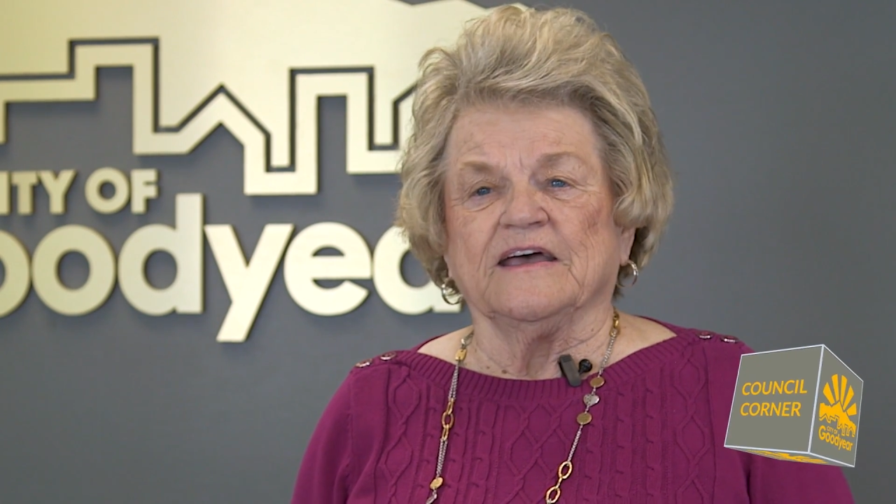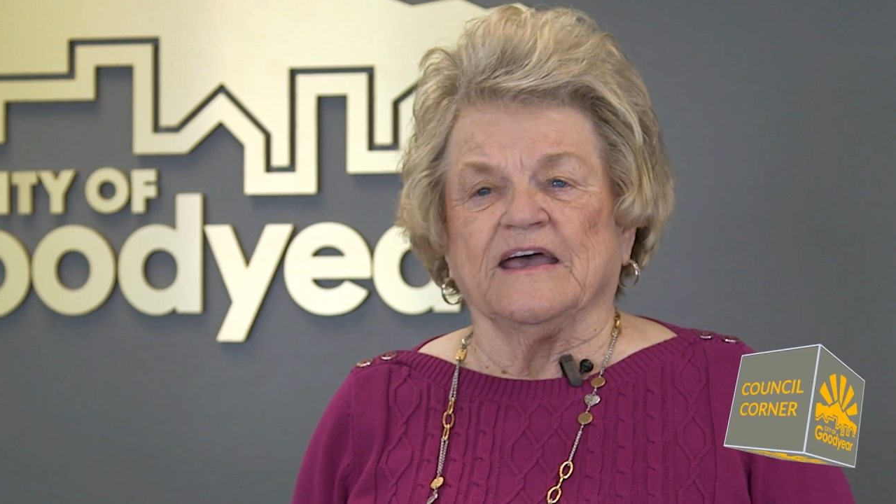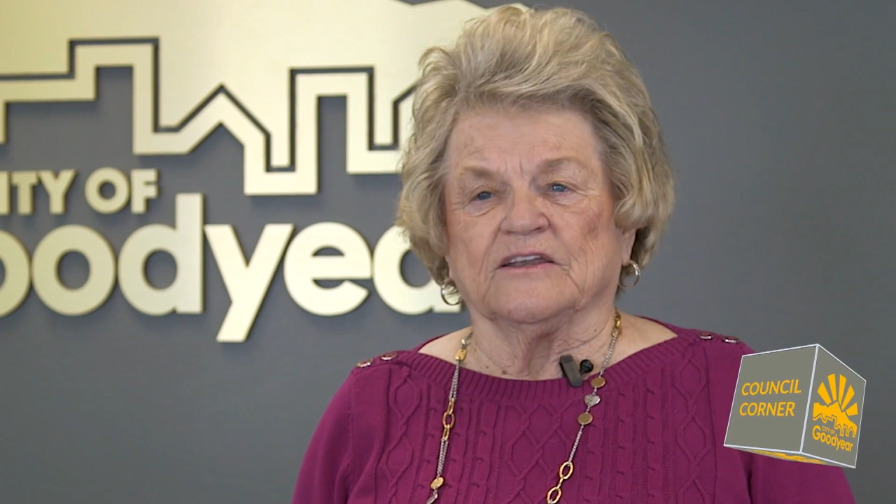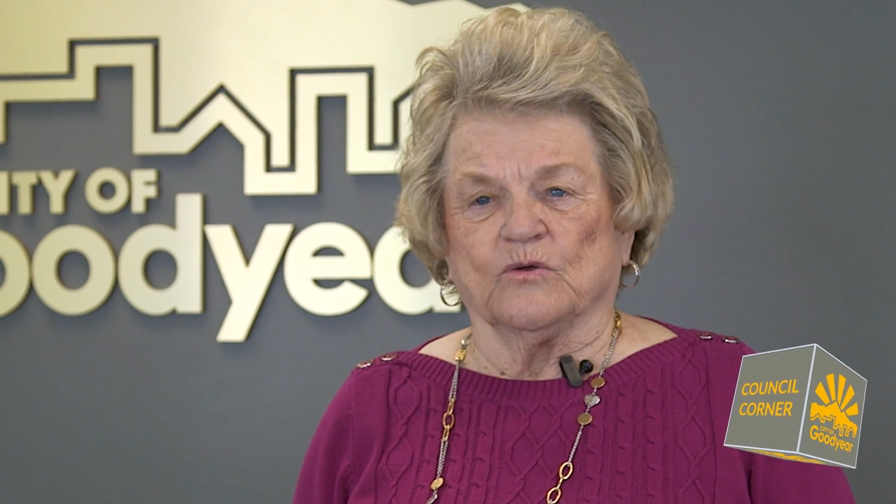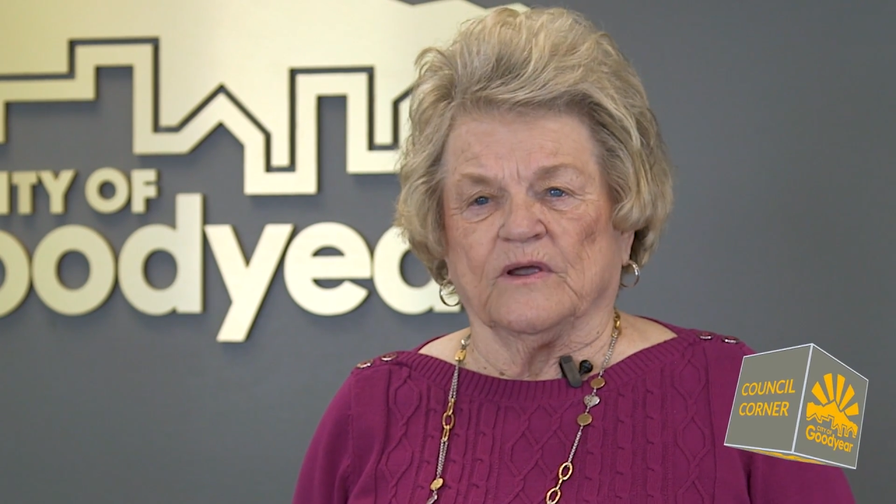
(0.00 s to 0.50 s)

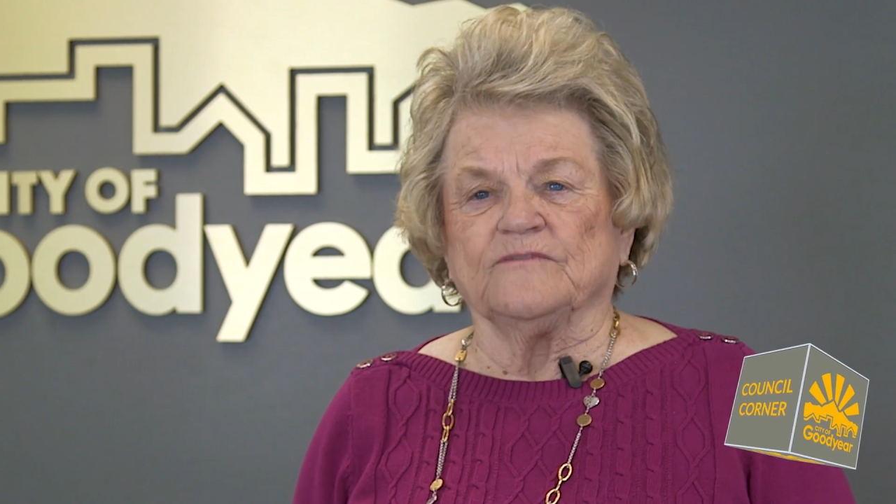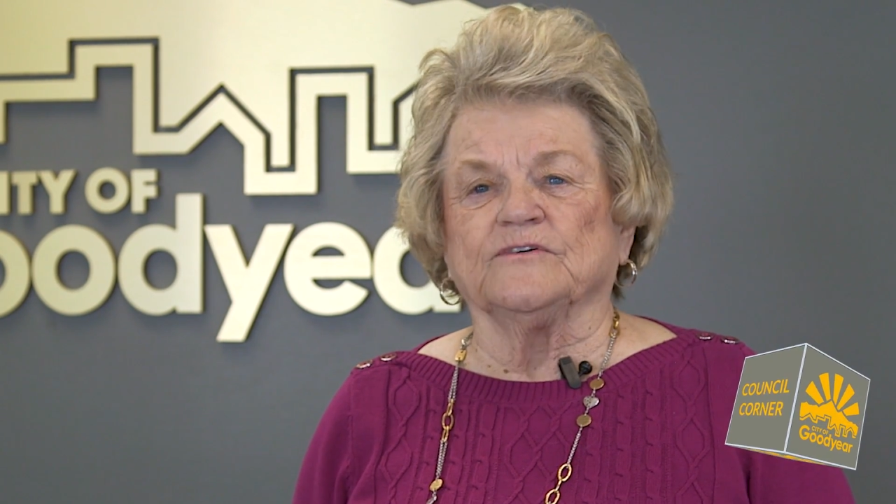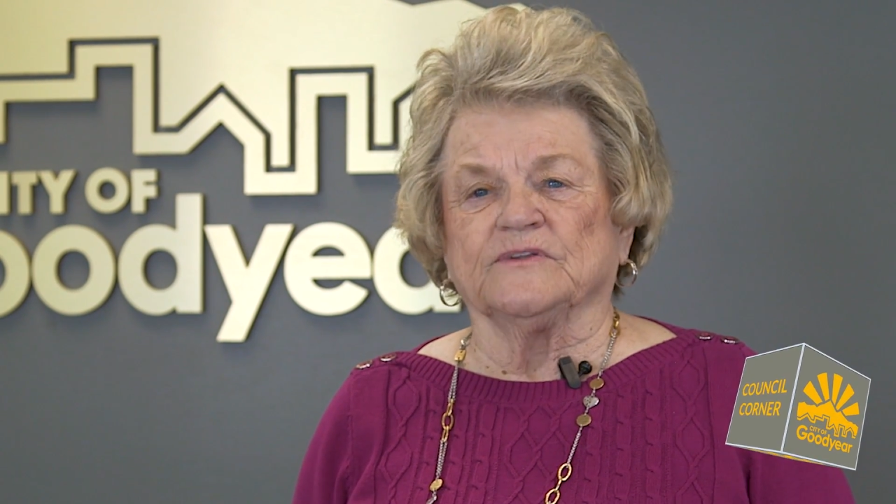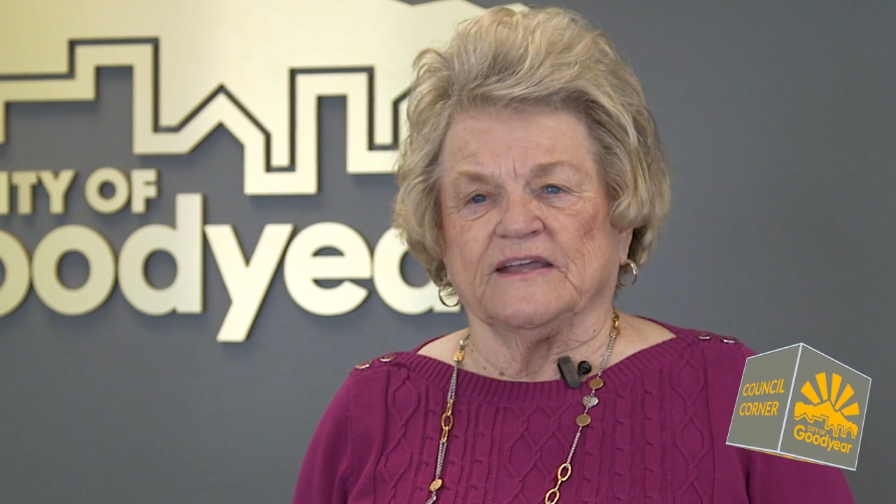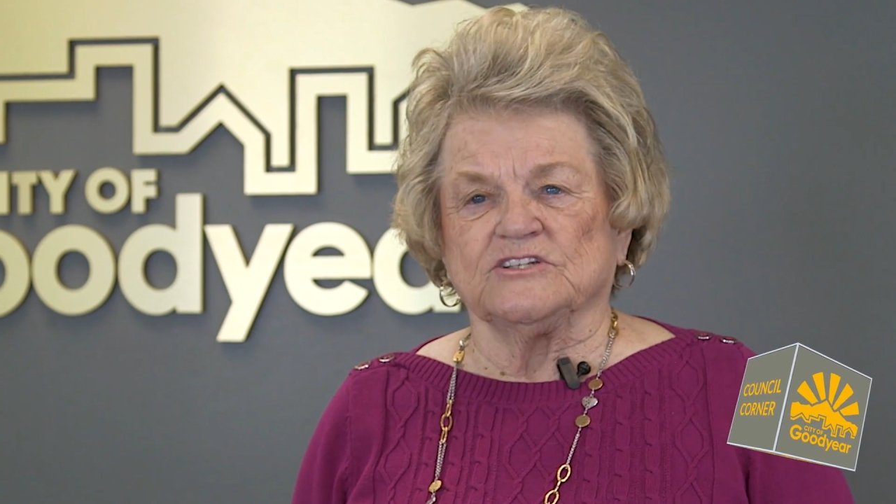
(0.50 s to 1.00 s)
and a
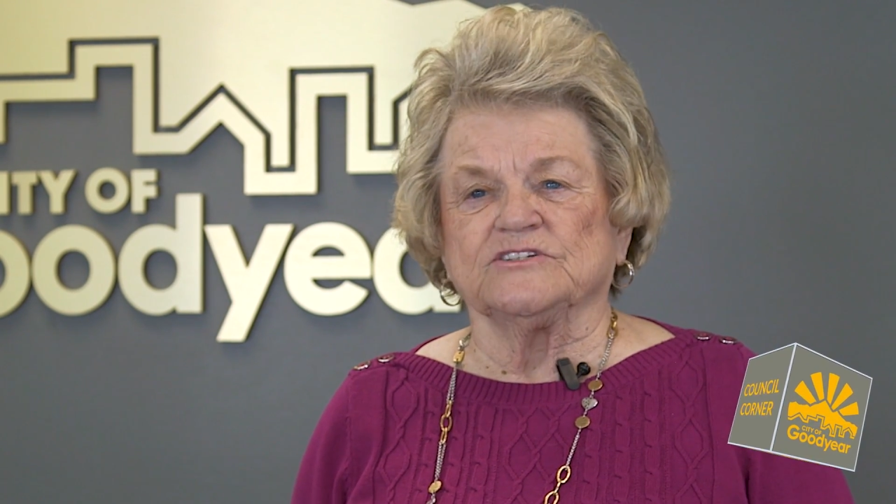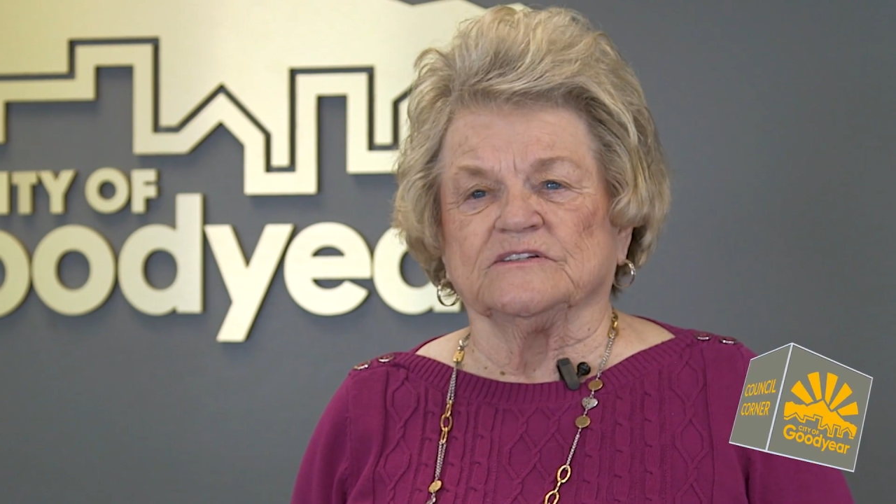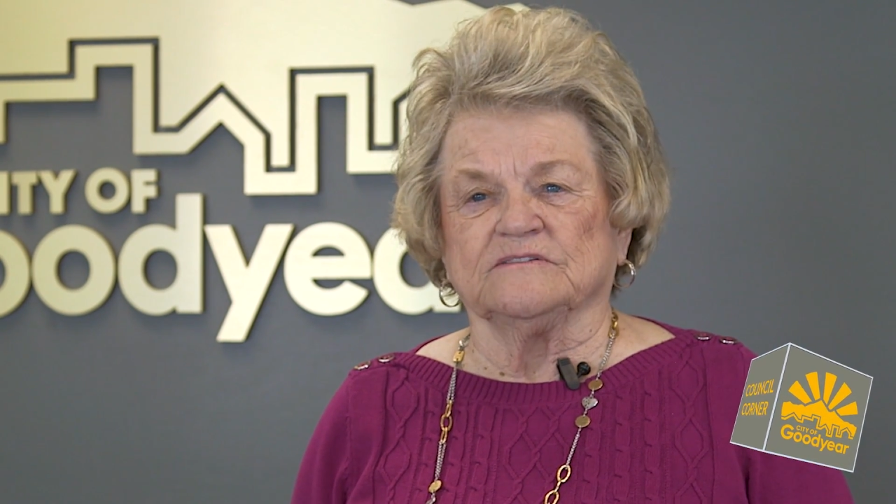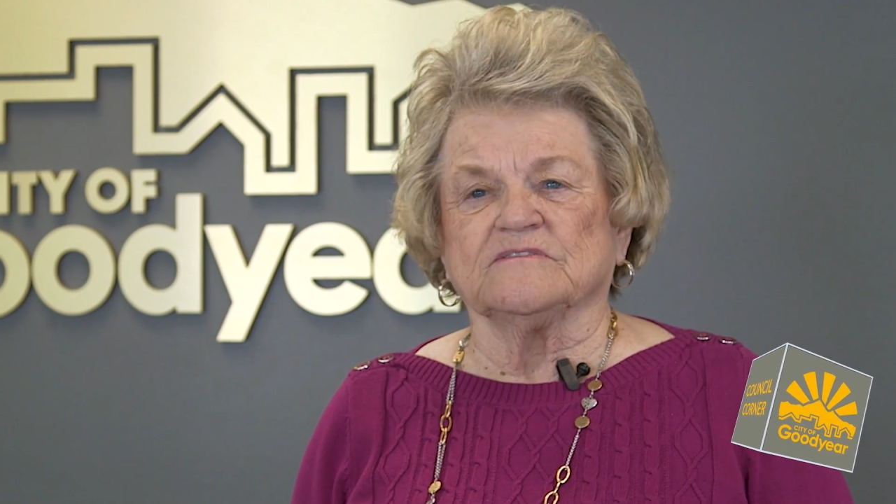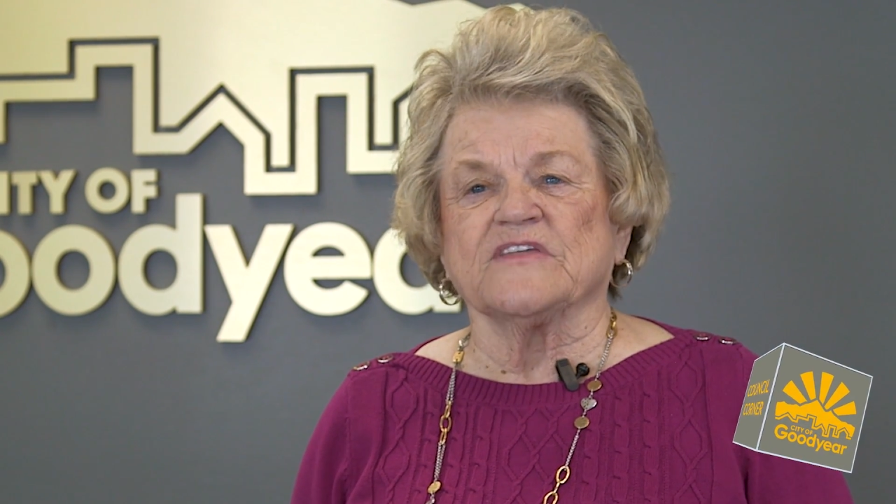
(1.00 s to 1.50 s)
grateful nation.